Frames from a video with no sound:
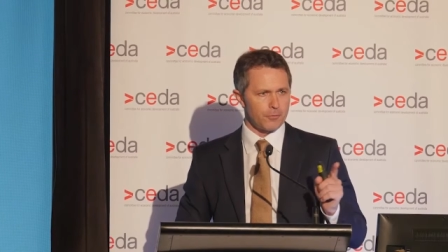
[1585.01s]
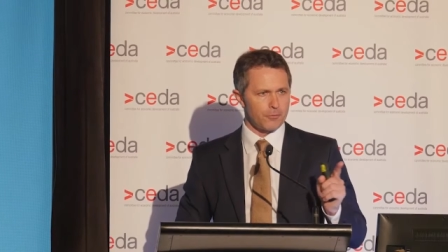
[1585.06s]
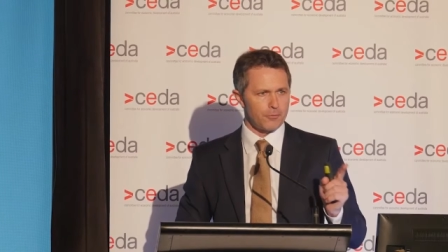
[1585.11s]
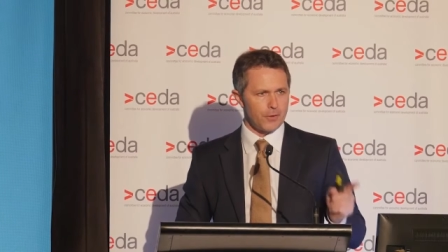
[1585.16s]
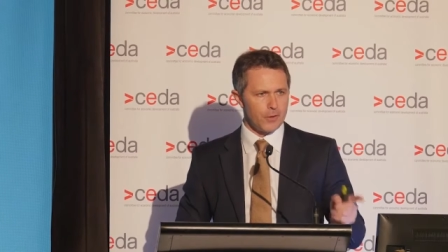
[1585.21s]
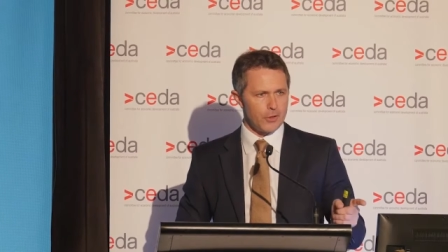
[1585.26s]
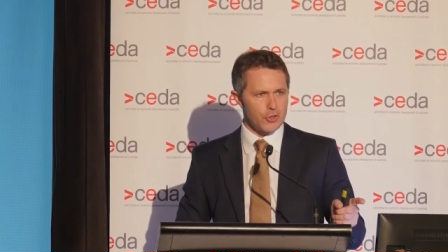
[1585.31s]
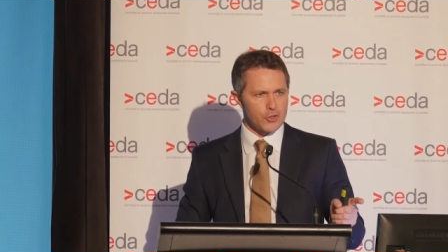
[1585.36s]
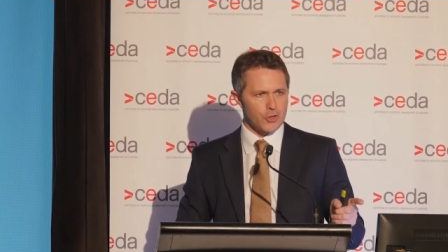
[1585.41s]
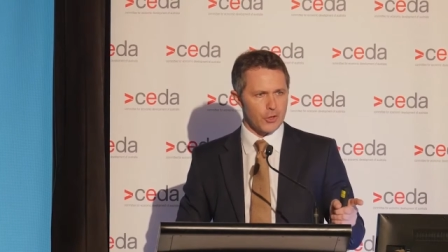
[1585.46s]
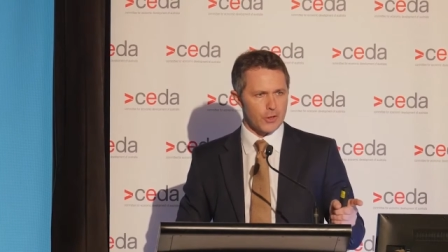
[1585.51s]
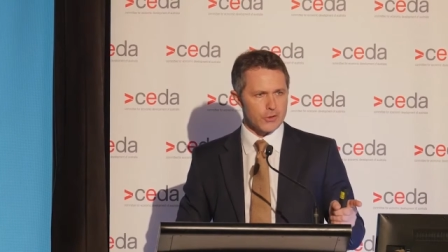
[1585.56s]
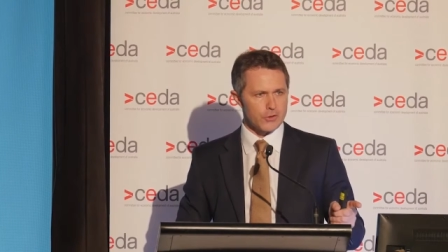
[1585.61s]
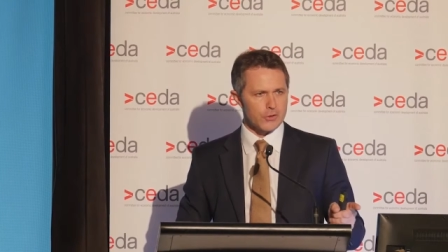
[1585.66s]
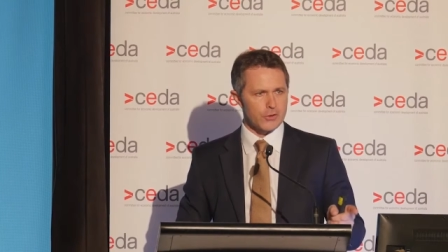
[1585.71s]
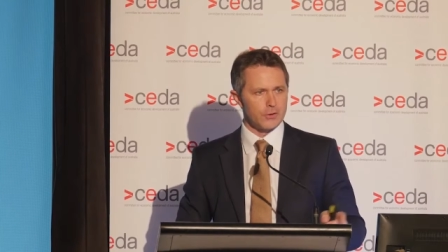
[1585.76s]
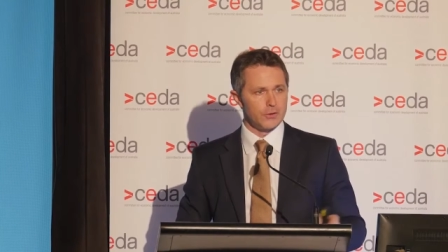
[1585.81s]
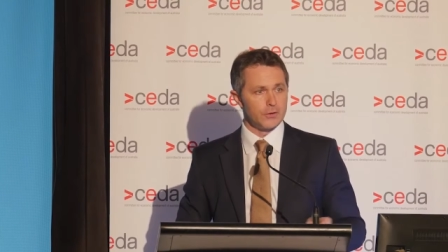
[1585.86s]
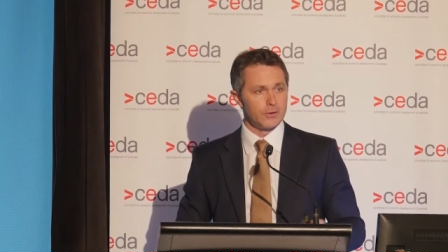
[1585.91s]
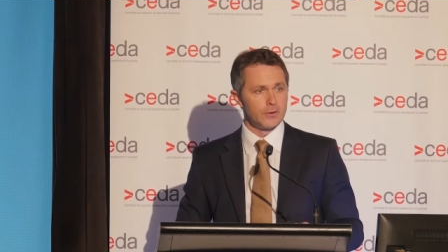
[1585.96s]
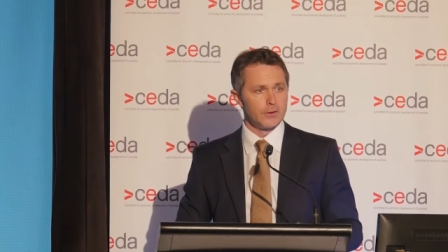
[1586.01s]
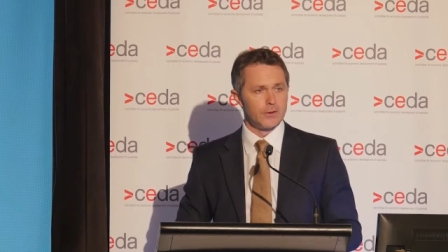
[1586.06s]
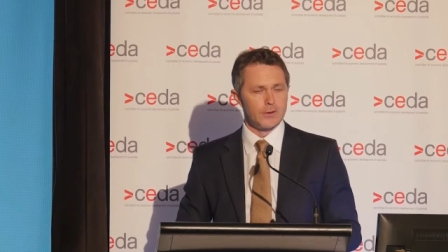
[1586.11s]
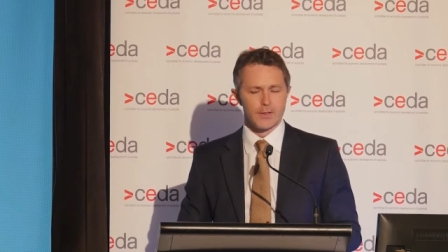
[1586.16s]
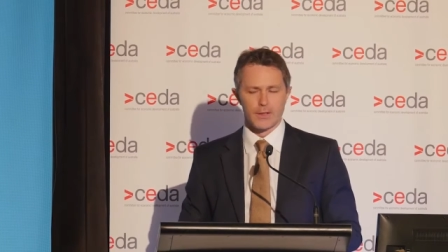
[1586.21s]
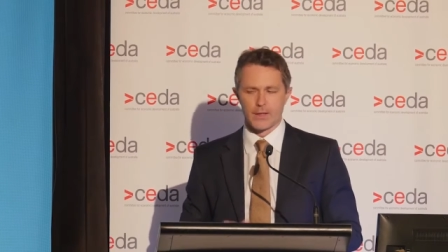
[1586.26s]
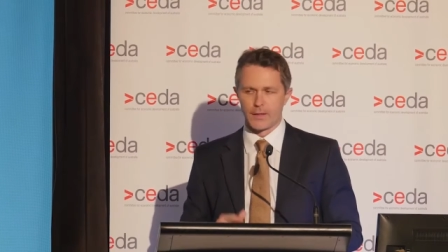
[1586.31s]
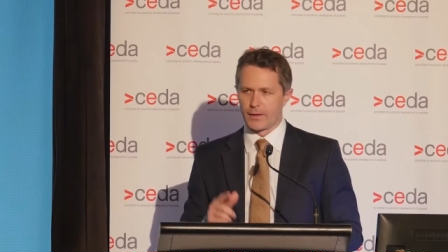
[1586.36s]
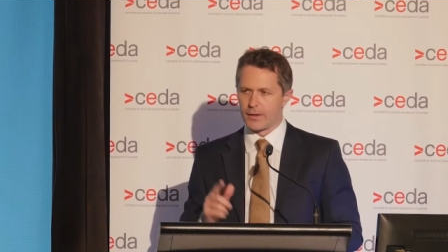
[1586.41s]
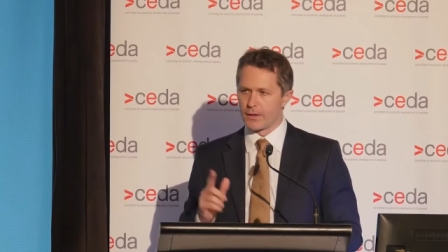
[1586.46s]
finish high school
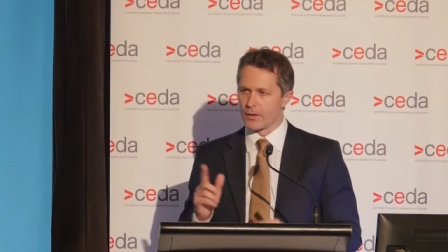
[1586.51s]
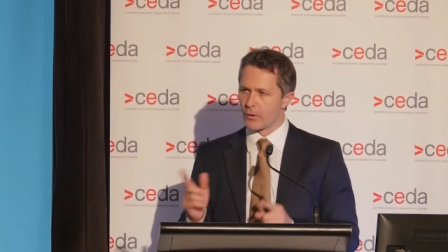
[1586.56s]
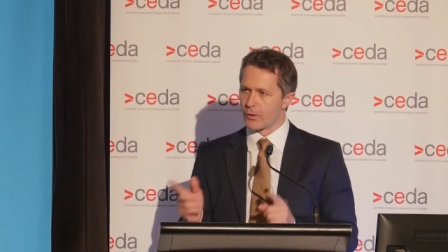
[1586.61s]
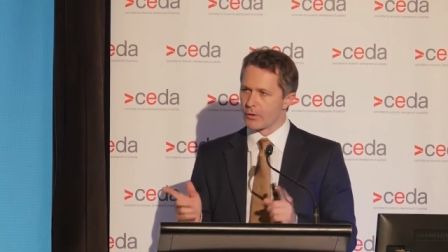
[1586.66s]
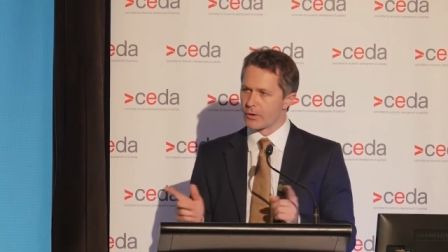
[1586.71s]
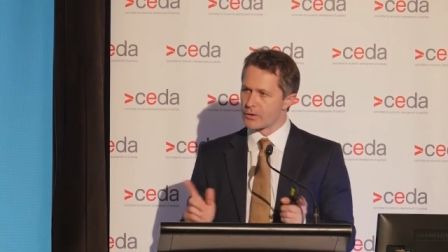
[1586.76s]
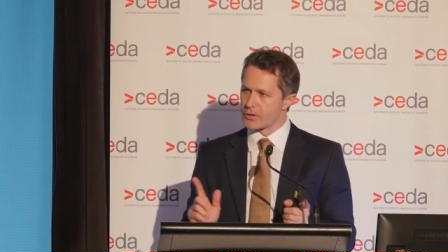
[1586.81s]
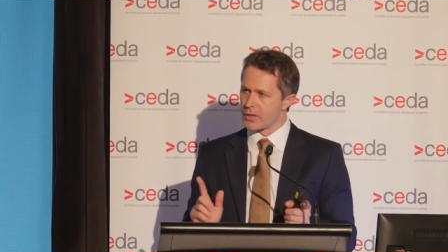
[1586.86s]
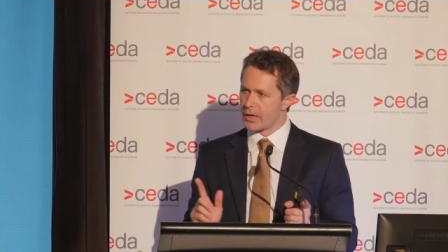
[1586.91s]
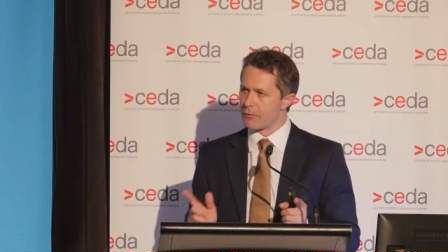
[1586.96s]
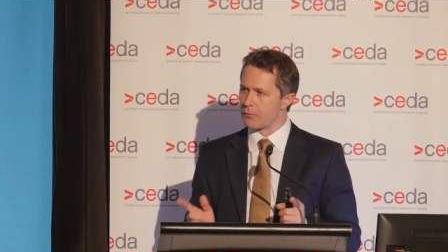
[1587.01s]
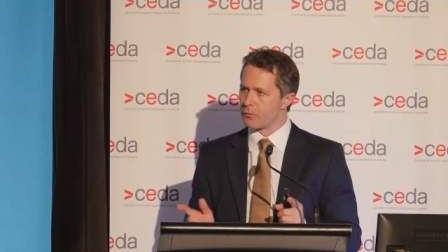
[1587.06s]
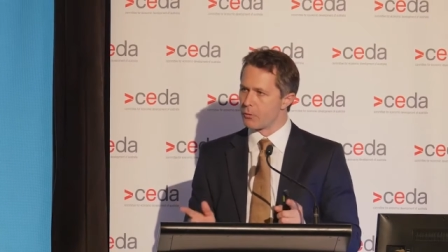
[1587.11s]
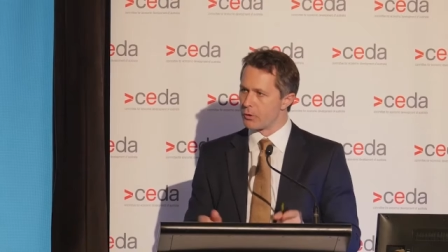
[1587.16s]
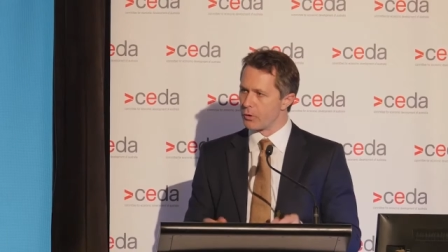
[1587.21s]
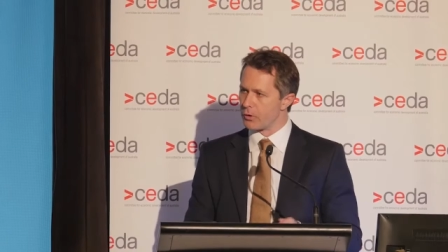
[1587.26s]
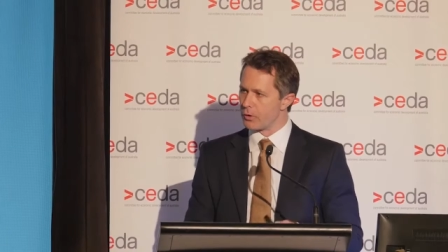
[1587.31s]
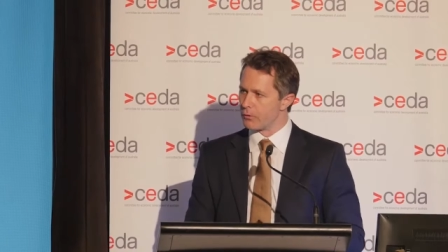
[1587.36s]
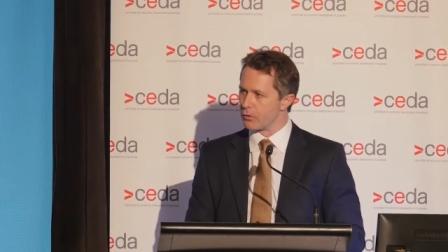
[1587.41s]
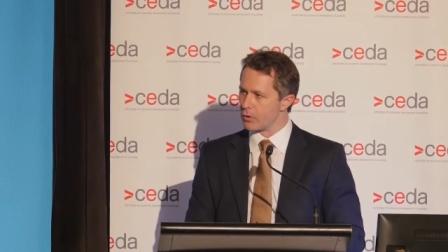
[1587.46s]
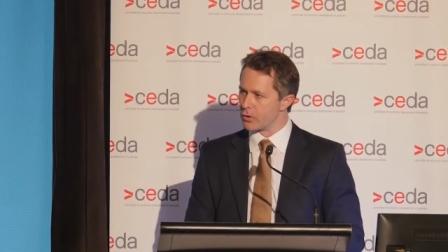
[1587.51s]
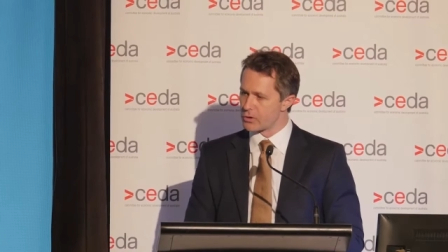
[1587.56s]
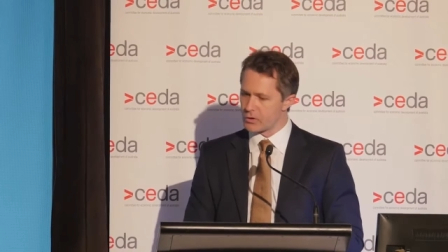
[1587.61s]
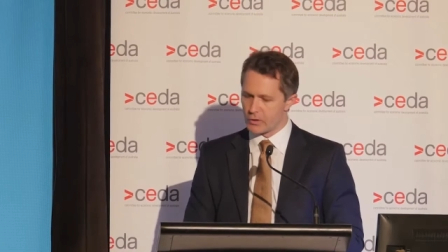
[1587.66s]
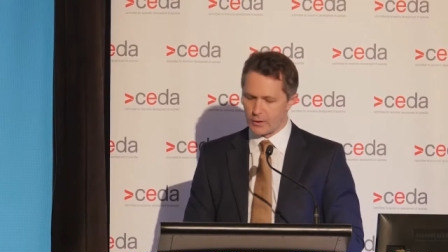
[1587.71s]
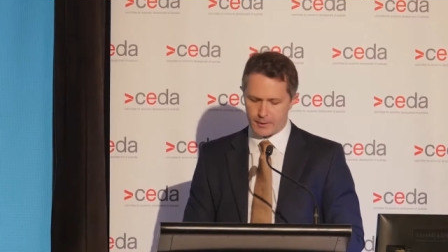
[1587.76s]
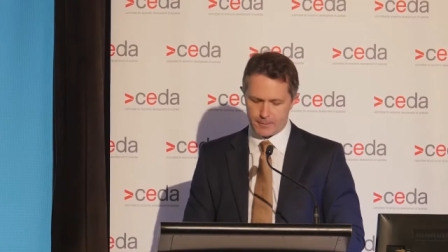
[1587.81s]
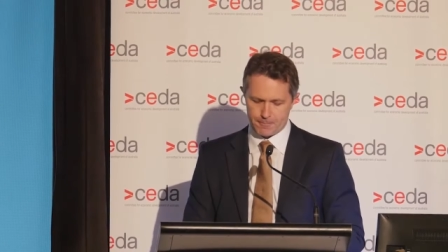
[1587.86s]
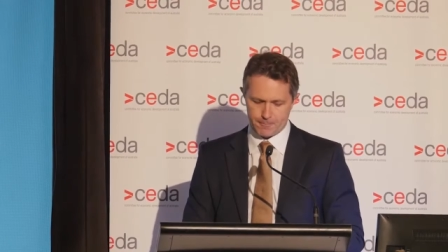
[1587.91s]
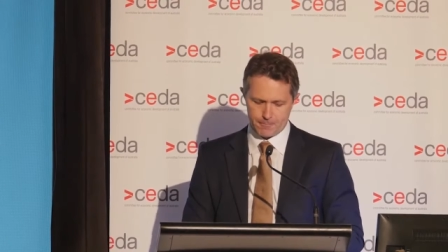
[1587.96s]
and then go on to TAFE or
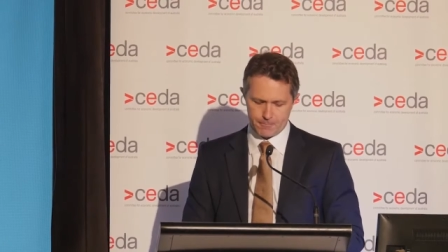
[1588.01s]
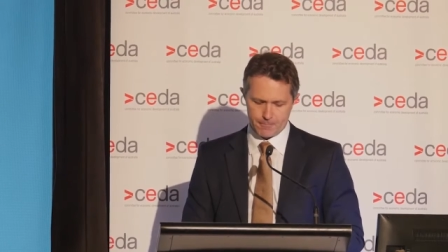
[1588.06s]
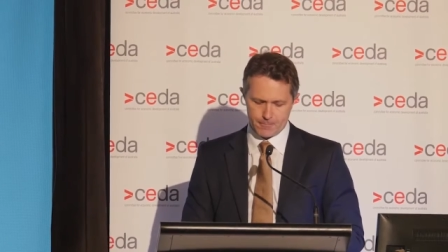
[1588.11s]
university.